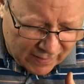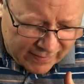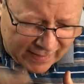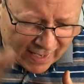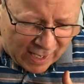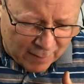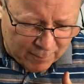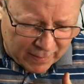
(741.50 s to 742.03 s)

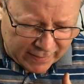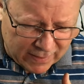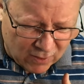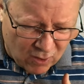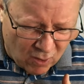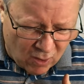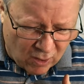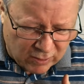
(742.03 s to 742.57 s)
Now may the
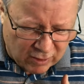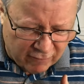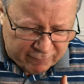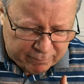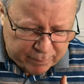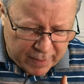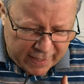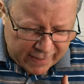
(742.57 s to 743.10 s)
God of
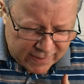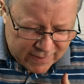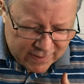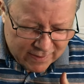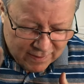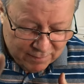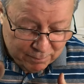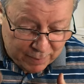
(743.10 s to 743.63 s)

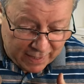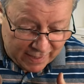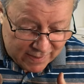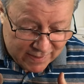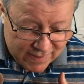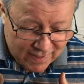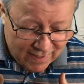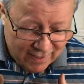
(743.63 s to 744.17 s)
peace,
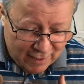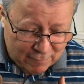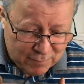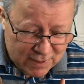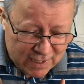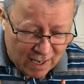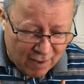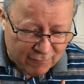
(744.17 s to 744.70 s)

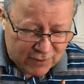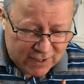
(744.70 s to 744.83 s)
himself